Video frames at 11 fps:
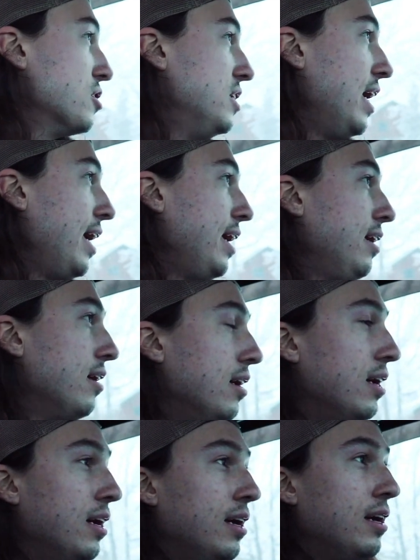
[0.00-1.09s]
day
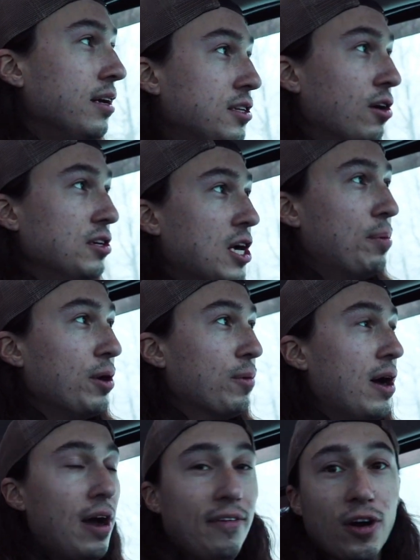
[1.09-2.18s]
turns out pretty
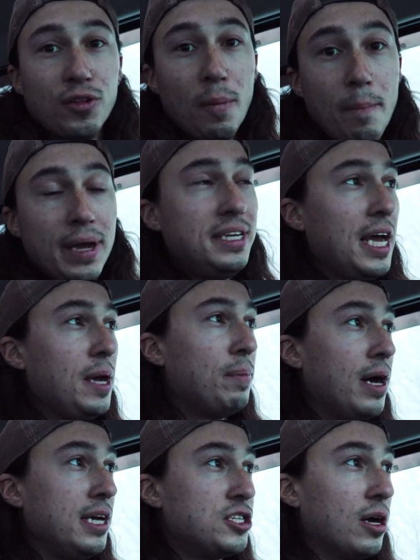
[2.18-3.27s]
well. I've heard the midday
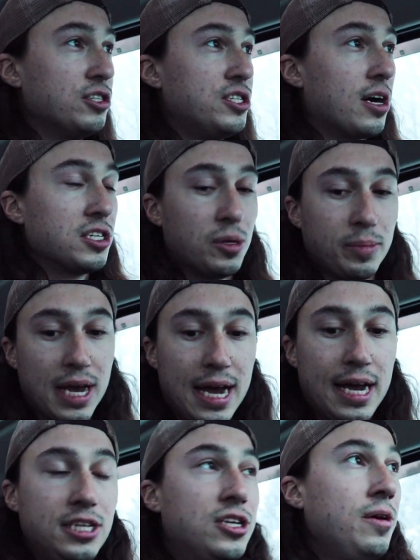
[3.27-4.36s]
bite, so I was just talking to some
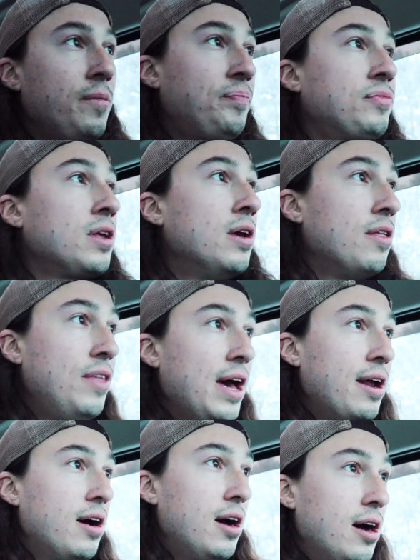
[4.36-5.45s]
guys that
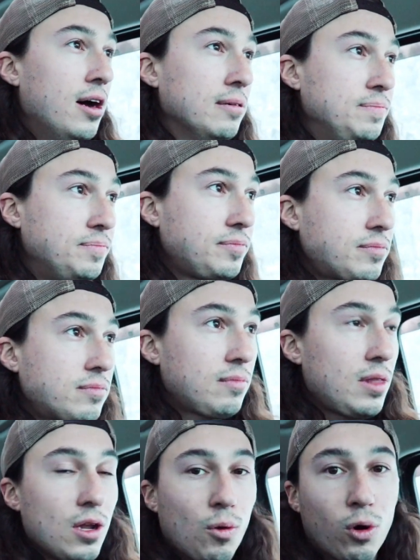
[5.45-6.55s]
uh,
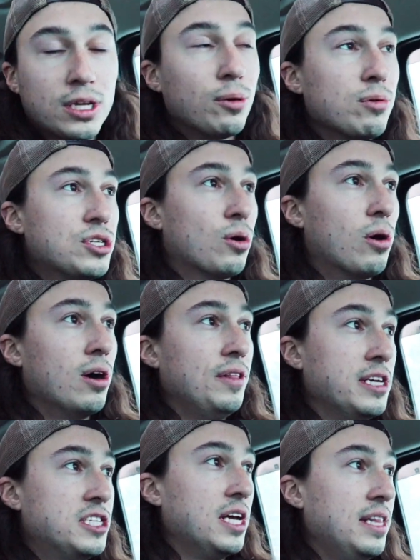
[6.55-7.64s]
work at the resort and
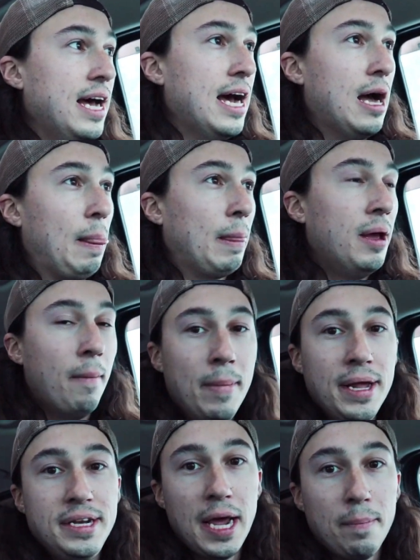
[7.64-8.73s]
they said that
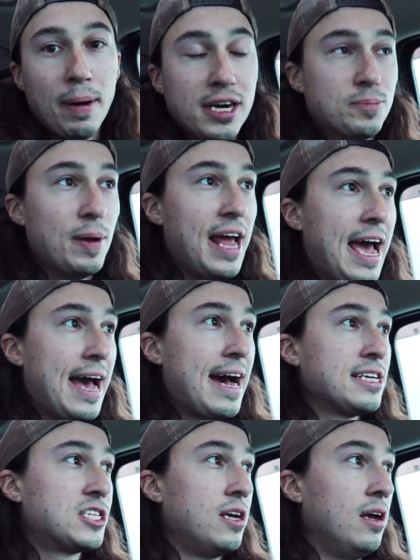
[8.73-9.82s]
midday bite has been ass,